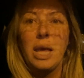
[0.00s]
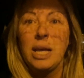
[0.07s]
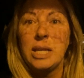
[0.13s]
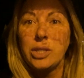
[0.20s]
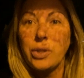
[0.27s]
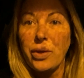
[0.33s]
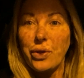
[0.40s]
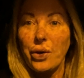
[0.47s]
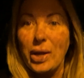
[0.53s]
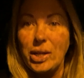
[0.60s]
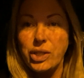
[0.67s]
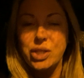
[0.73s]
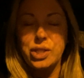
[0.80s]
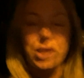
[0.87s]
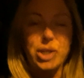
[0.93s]
So I thought I'd
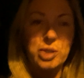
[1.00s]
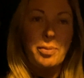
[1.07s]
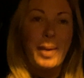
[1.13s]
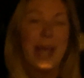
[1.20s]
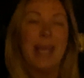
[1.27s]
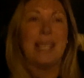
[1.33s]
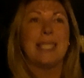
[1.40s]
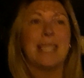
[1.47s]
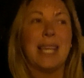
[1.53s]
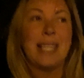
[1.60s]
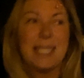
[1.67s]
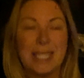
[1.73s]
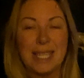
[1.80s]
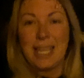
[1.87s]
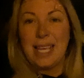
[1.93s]
just touch base
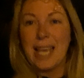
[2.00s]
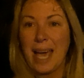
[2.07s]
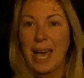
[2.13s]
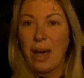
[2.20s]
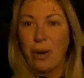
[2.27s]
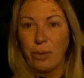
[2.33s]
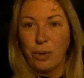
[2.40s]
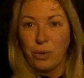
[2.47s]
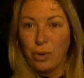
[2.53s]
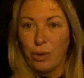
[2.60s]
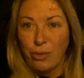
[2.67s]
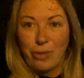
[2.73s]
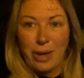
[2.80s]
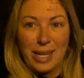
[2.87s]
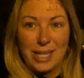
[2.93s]
and see how you're
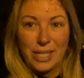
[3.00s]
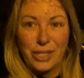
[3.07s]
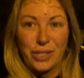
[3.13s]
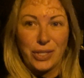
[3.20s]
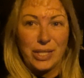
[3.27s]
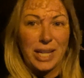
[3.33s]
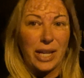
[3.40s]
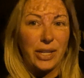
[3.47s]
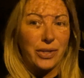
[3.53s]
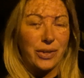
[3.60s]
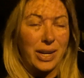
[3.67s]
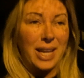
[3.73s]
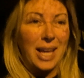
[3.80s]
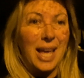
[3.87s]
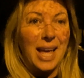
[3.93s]
all finding your
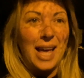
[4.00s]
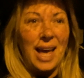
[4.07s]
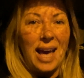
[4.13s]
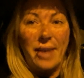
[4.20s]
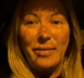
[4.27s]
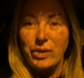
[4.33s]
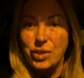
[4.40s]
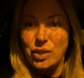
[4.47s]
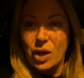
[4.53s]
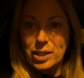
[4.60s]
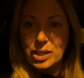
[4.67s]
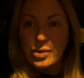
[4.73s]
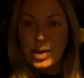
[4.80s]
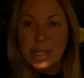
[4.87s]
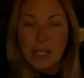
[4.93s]
January. Have you
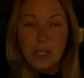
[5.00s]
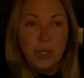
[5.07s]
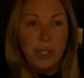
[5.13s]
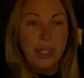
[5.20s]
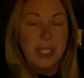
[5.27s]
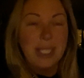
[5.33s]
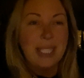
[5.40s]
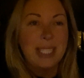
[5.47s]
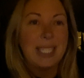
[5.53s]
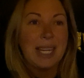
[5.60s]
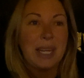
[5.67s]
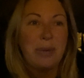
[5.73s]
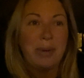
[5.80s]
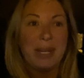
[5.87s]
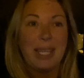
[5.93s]
started resolutions? Did
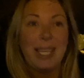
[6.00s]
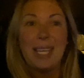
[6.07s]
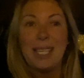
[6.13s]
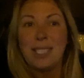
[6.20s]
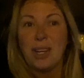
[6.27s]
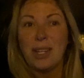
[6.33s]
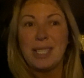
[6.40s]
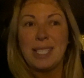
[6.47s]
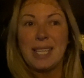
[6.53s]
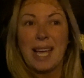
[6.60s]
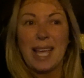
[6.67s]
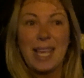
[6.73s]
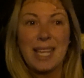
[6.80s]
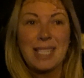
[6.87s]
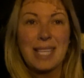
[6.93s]
anybody kickstart a
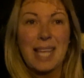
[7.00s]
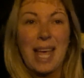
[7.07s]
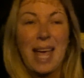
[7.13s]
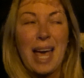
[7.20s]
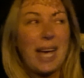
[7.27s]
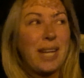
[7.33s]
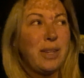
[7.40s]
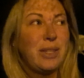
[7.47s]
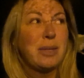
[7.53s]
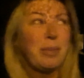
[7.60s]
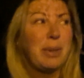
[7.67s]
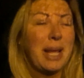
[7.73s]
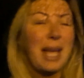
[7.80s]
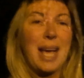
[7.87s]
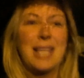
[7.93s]
diet? I know
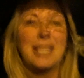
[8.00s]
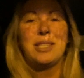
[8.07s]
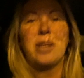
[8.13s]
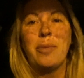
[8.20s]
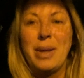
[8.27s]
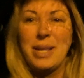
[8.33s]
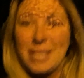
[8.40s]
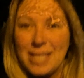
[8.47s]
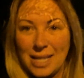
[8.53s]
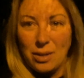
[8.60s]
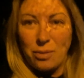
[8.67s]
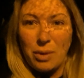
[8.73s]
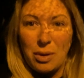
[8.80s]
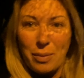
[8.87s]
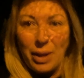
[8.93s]
somebody has commented
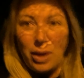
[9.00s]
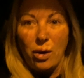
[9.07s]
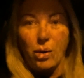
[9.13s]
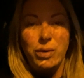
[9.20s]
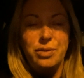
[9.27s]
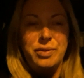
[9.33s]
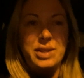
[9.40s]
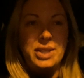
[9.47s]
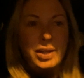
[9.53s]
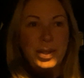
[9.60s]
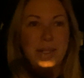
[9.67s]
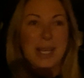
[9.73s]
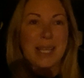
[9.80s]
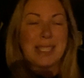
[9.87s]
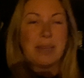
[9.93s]
on one of my old
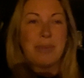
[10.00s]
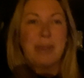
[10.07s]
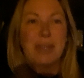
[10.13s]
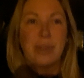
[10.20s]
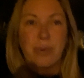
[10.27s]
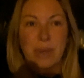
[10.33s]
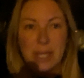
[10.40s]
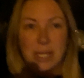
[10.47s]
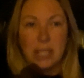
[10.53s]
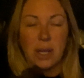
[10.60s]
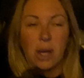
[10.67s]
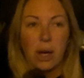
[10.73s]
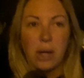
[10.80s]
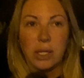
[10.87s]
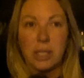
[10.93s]
videos asking me to
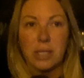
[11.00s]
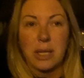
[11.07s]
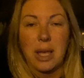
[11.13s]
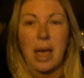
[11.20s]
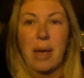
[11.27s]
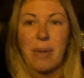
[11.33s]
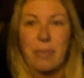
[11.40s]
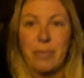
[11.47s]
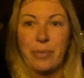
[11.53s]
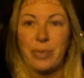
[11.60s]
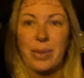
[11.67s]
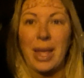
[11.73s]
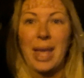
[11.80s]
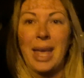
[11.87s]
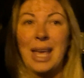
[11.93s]
restart
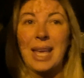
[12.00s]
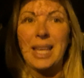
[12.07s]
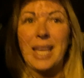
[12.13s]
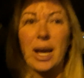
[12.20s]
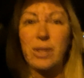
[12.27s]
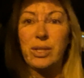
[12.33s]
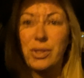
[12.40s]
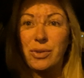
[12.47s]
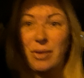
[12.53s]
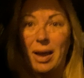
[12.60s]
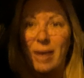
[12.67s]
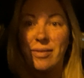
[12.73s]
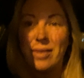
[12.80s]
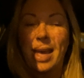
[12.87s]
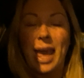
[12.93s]
um, Couch to
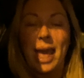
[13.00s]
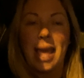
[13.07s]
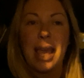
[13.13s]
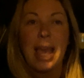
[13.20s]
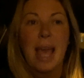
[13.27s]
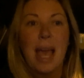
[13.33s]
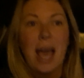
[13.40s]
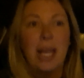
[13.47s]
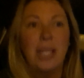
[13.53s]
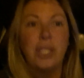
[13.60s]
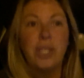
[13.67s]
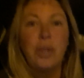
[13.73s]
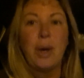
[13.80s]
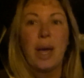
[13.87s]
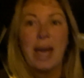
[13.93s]
5K. I
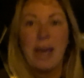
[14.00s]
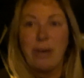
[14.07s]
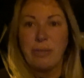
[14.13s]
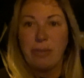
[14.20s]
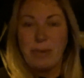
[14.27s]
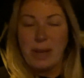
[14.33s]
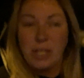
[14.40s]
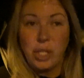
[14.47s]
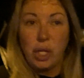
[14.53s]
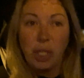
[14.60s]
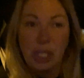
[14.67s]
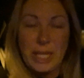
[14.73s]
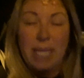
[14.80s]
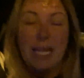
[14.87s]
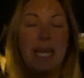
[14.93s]
do have a
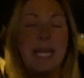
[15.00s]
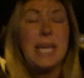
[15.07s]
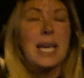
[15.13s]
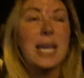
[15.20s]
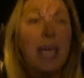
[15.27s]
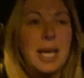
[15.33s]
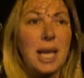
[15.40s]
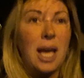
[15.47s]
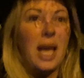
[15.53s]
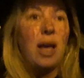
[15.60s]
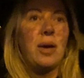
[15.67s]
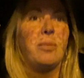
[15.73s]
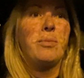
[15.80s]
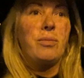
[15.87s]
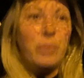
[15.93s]
dodgy knee,
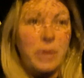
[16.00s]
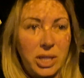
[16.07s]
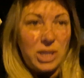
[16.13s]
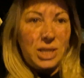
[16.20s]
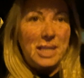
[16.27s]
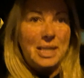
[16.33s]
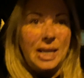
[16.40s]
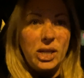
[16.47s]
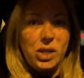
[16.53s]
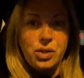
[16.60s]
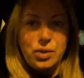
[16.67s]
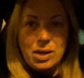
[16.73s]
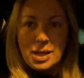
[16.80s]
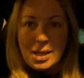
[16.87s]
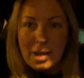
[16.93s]
um, which is
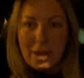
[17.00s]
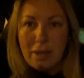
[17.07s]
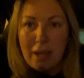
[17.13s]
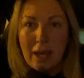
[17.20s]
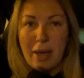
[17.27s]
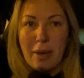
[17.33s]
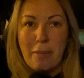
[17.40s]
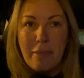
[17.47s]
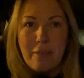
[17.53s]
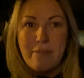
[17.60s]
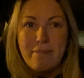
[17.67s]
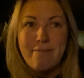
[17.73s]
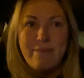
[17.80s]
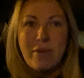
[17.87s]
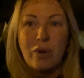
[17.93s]
hindering
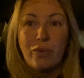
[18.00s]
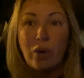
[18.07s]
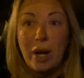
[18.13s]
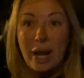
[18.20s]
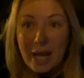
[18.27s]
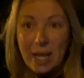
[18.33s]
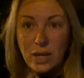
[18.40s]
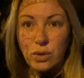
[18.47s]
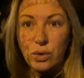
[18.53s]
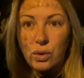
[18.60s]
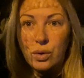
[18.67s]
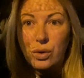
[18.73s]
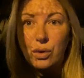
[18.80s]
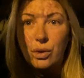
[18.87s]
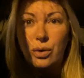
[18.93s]
um, running
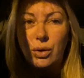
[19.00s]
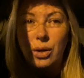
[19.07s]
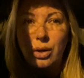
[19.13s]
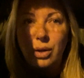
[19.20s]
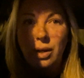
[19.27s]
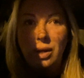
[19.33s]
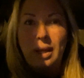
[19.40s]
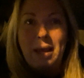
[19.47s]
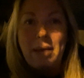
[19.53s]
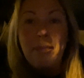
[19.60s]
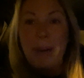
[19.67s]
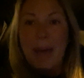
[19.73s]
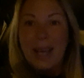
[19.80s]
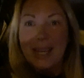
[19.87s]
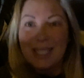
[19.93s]
or
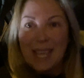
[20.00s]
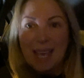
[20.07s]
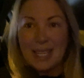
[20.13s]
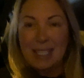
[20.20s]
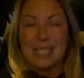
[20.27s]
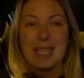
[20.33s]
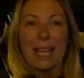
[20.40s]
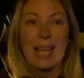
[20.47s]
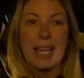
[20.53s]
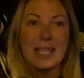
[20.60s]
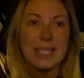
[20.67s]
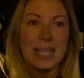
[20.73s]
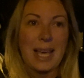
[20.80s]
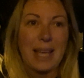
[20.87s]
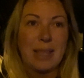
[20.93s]
impact
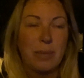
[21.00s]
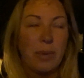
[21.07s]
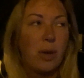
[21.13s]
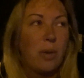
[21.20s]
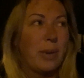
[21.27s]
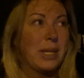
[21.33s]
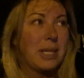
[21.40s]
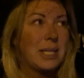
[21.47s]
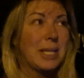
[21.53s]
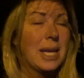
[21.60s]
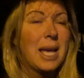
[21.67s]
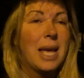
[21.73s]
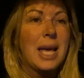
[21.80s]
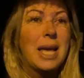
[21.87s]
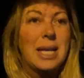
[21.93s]
exercise at the moment.
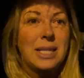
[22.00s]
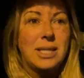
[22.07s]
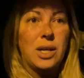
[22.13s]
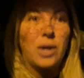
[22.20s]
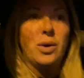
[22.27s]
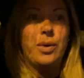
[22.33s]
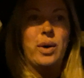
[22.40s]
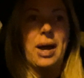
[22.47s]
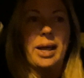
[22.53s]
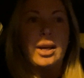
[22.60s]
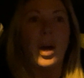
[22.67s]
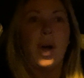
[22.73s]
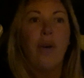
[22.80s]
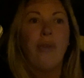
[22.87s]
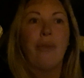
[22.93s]
So I
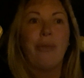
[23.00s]
can't